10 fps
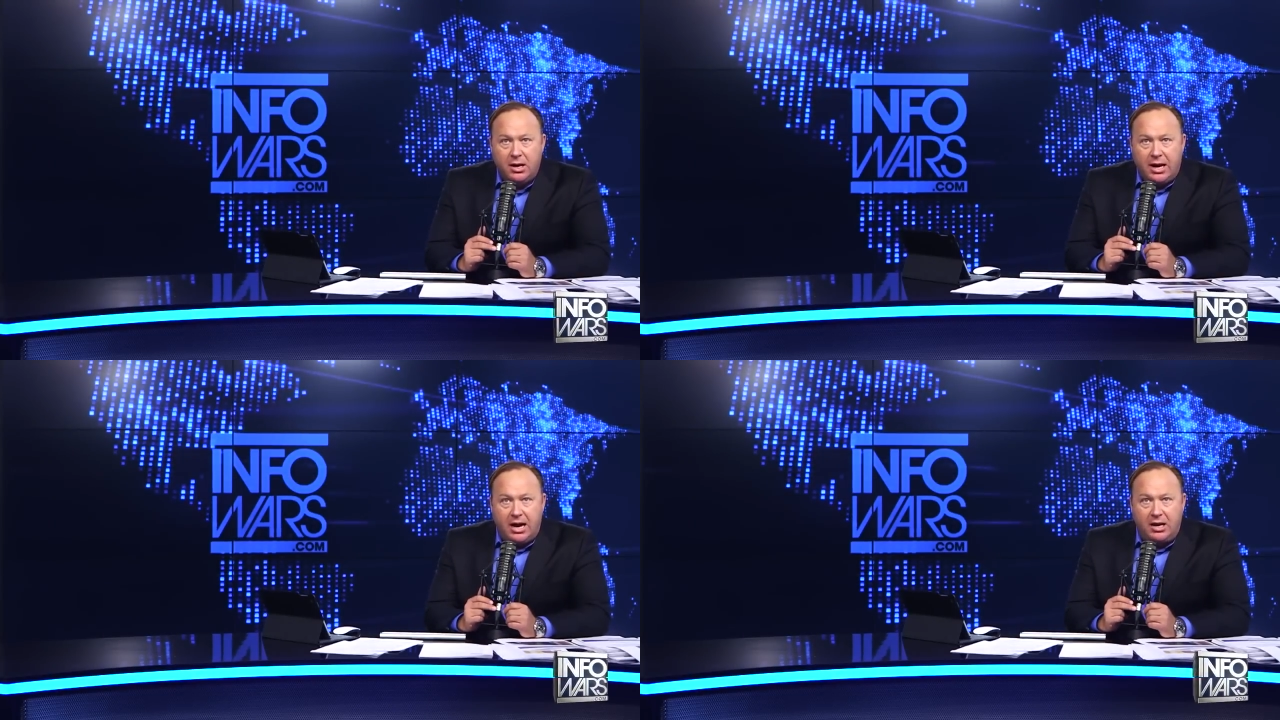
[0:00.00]

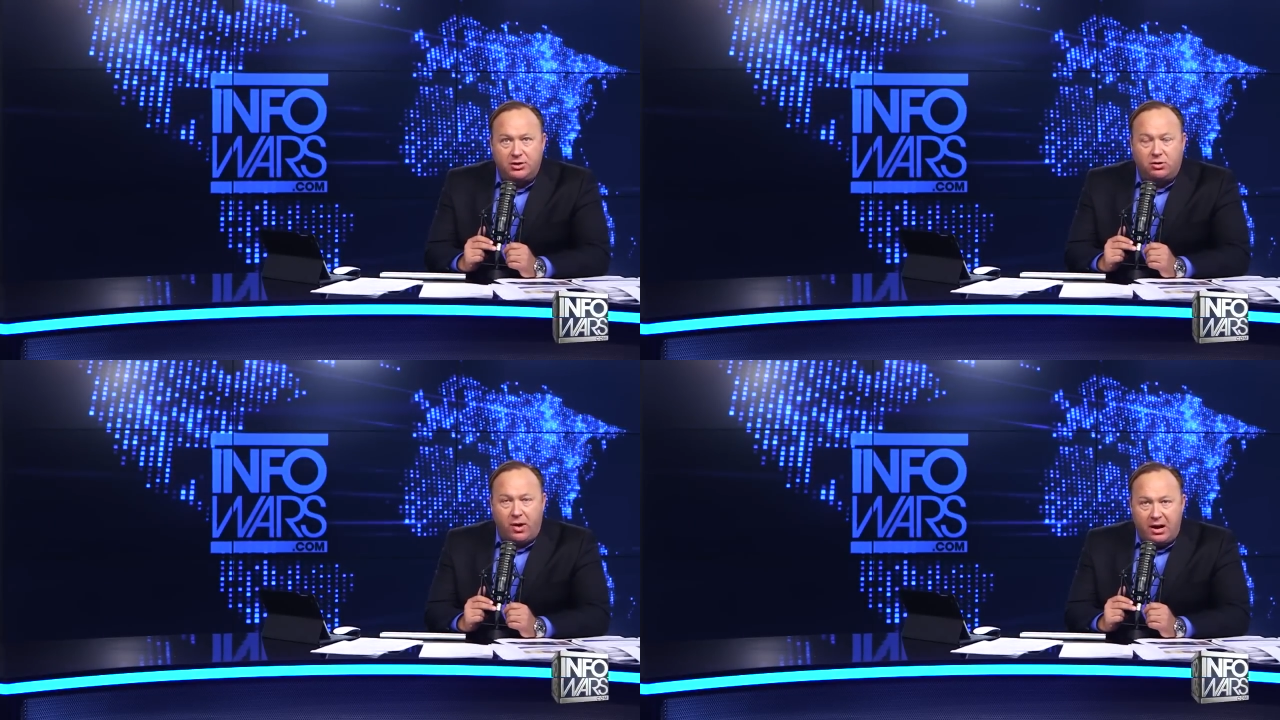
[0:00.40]
And
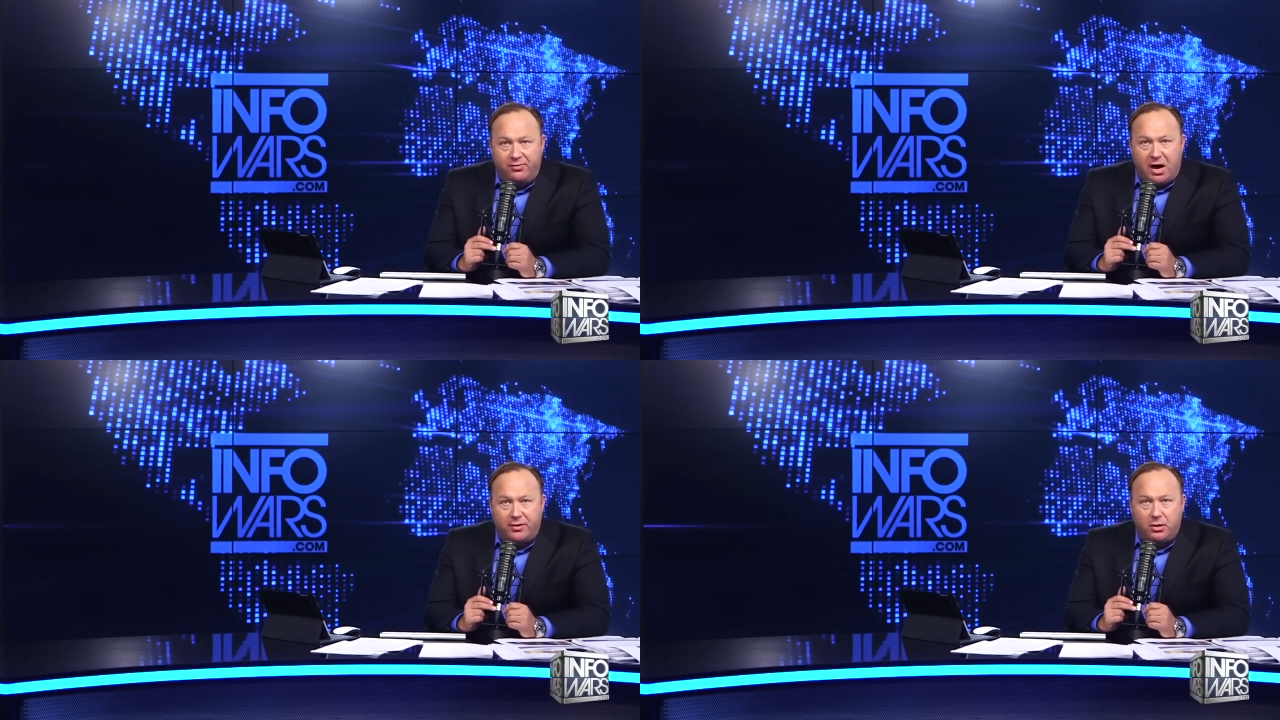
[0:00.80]
his
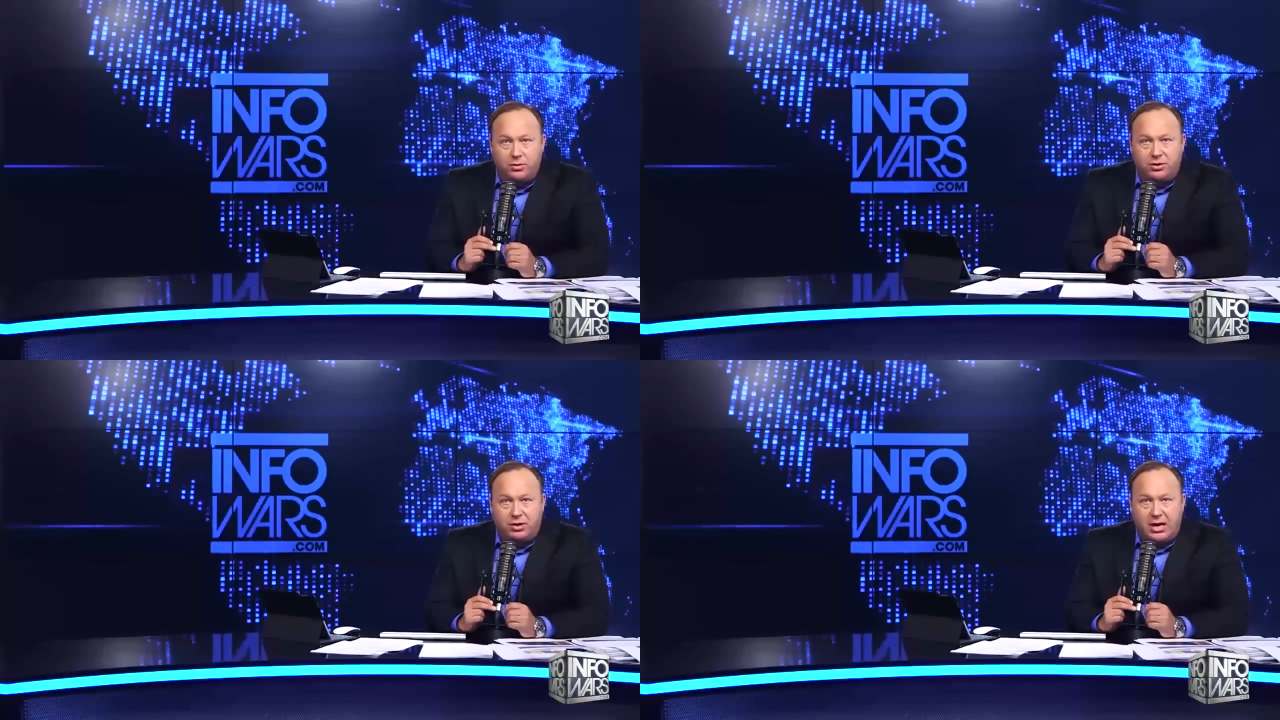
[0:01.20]
grandfather, who
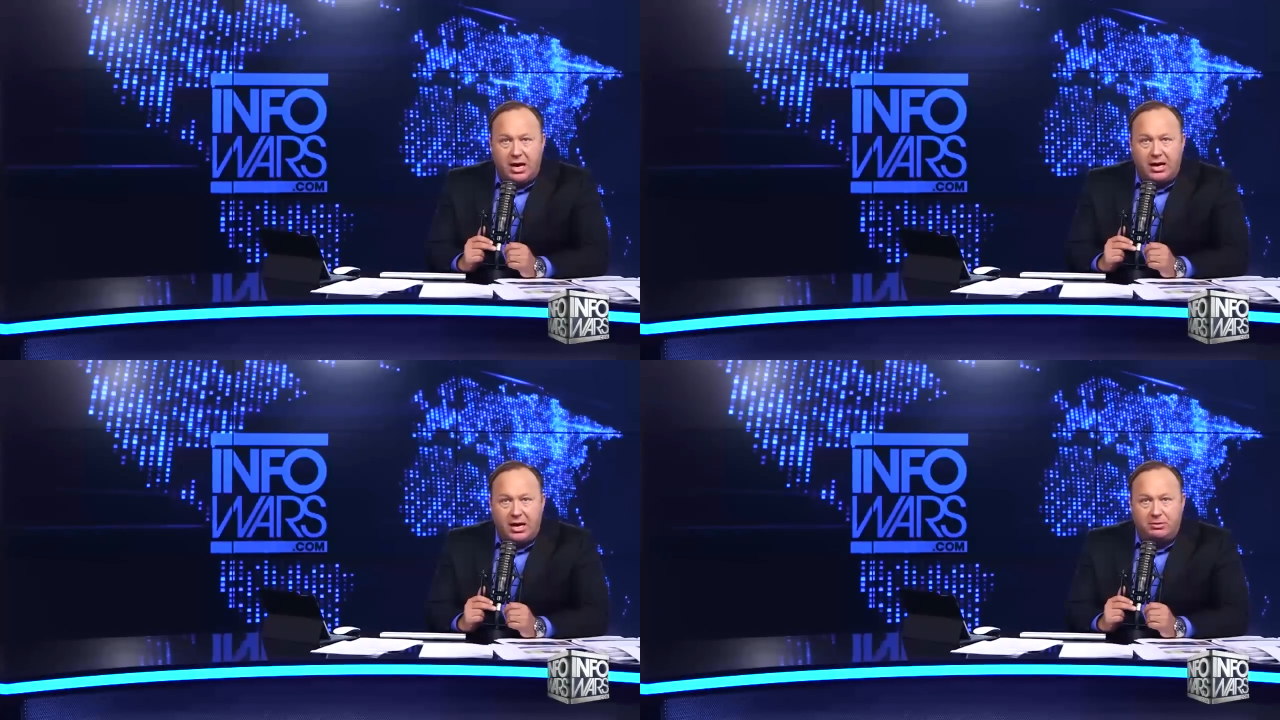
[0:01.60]
was CIA,